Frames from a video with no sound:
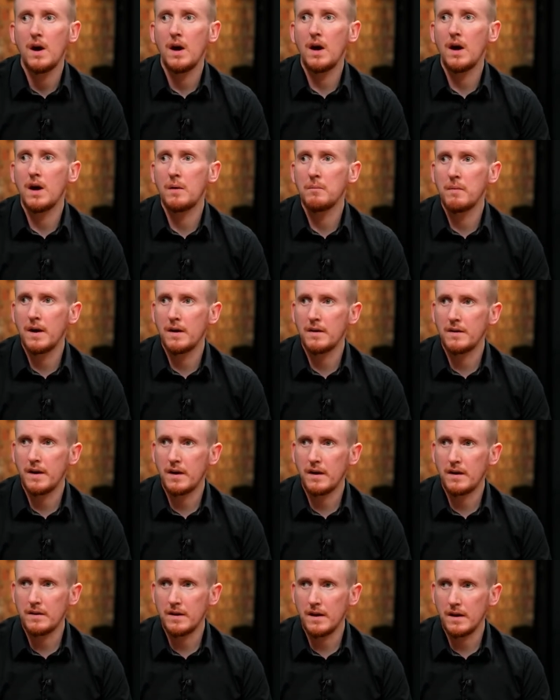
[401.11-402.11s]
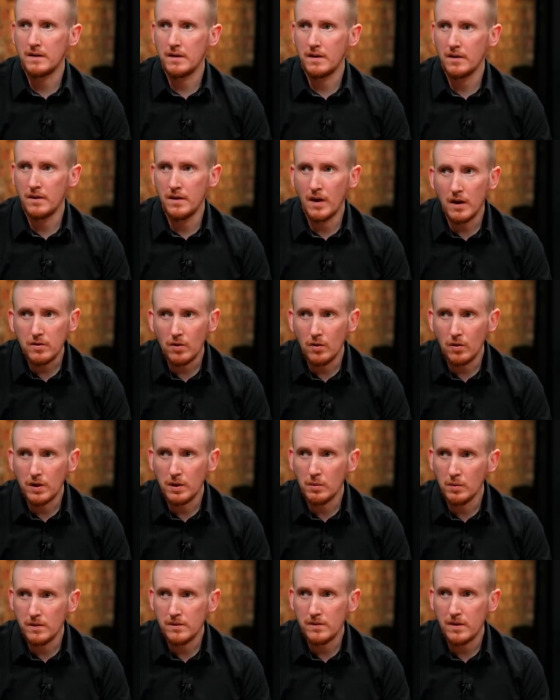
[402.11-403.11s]
and they're not the
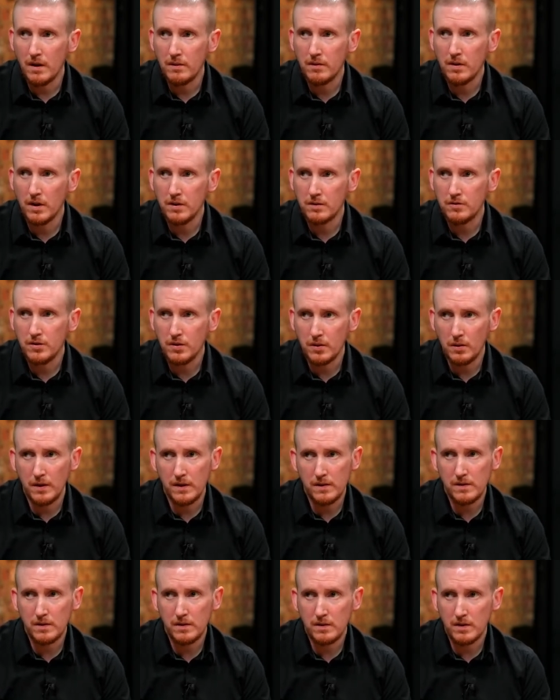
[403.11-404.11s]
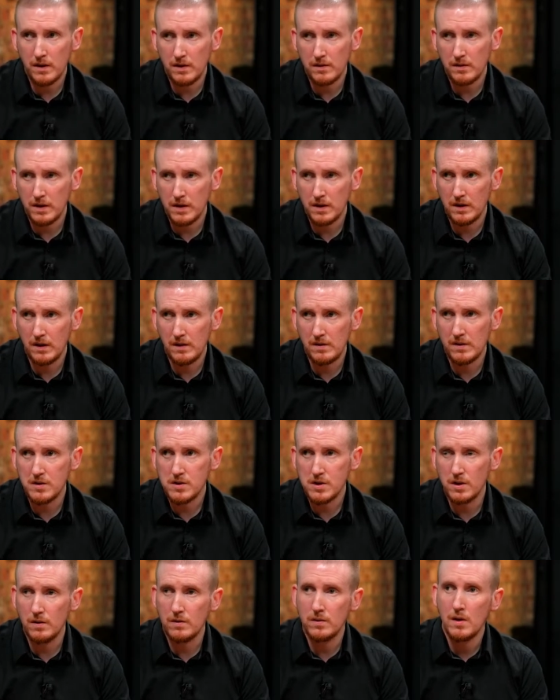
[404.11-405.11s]
only ones that have gone through these
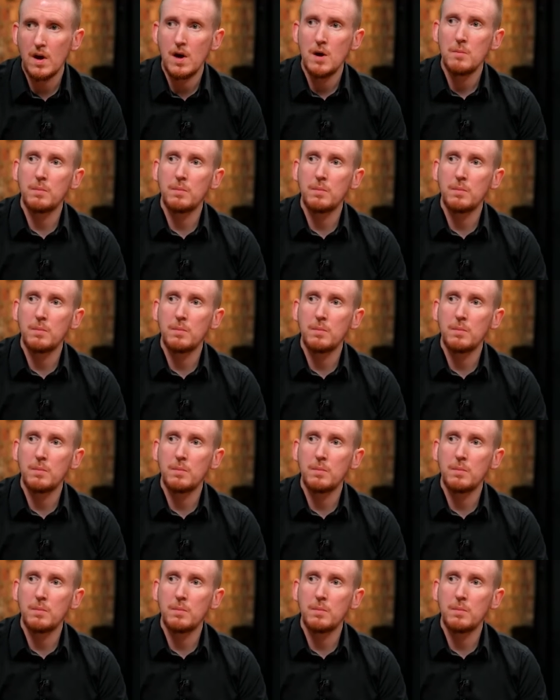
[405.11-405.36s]
issues.